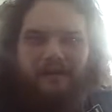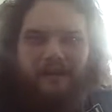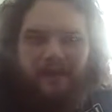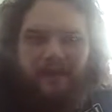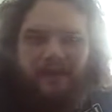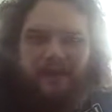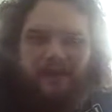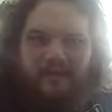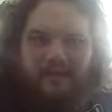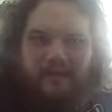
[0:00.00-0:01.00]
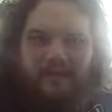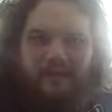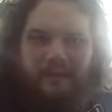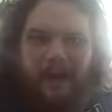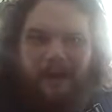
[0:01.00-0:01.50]

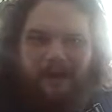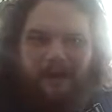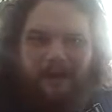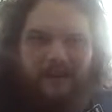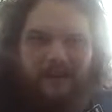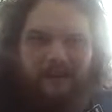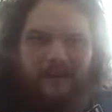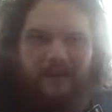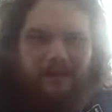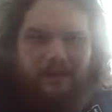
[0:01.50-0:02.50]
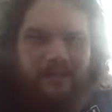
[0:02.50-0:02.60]
the pirate lady we